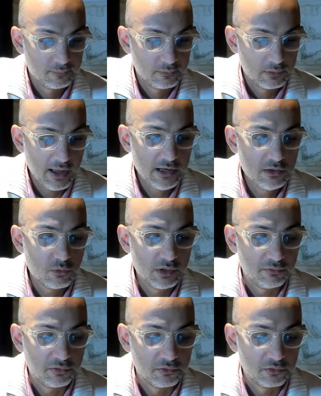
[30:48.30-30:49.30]
Any one
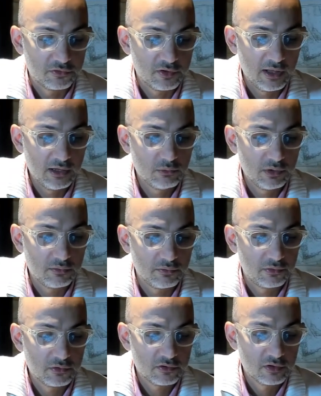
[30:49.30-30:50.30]
of those,
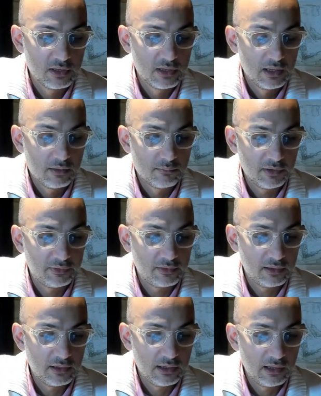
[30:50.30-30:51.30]
but
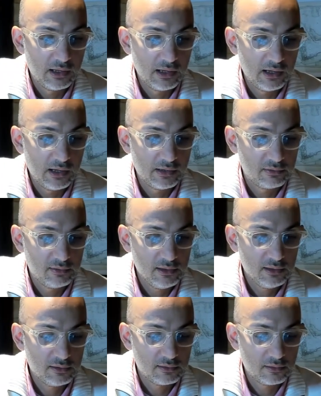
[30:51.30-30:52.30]
I
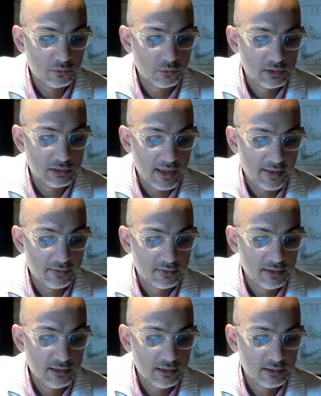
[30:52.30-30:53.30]
think we can
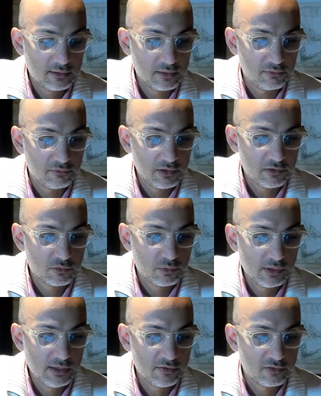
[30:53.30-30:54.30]
take the first
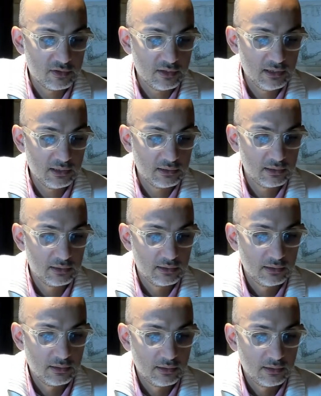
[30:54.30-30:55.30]
one. Let's take
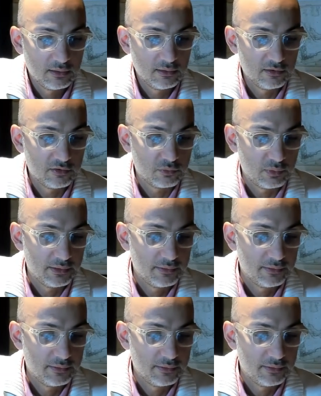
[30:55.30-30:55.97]
this one,